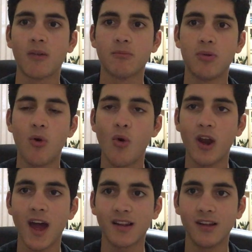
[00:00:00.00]
Port
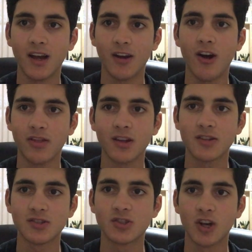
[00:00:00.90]
Adelaide, I think
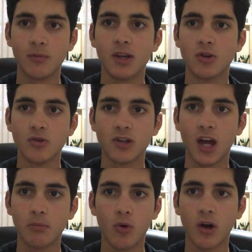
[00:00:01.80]
this is going to be a good
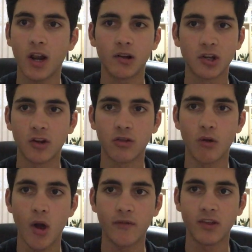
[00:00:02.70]
game. Port Adelaide are going to
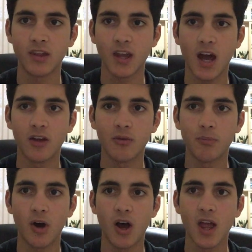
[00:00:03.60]
throw everything at it,
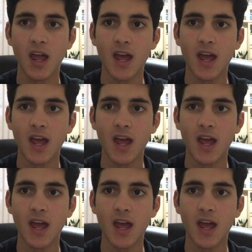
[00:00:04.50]
but